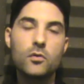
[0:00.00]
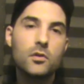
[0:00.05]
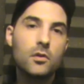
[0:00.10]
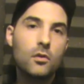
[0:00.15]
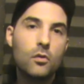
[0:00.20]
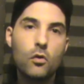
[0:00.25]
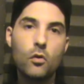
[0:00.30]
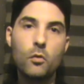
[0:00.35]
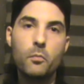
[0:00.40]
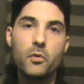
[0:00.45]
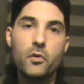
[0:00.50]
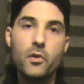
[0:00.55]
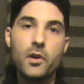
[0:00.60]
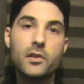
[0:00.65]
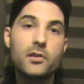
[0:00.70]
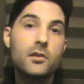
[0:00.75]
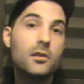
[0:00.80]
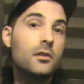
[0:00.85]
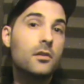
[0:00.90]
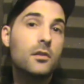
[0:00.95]
and chord
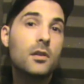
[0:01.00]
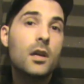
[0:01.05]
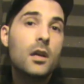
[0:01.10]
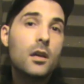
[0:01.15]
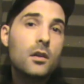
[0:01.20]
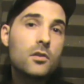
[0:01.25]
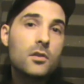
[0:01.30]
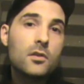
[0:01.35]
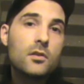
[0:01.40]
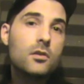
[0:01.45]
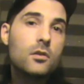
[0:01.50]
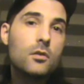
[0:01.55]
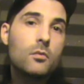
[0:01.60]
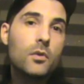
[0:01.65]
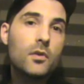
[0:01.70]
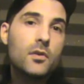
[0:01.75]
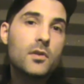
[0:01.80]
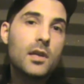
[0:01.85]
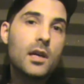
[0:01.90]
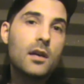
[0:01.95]
progressions. Just do
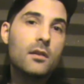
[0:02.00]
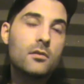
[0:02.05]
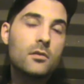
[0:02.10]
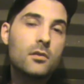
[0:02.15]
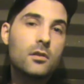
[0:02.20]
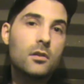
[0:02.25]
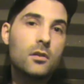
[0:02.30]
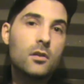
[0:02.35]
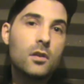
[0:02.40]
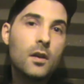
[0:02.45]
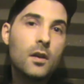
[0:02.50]
what sounds good.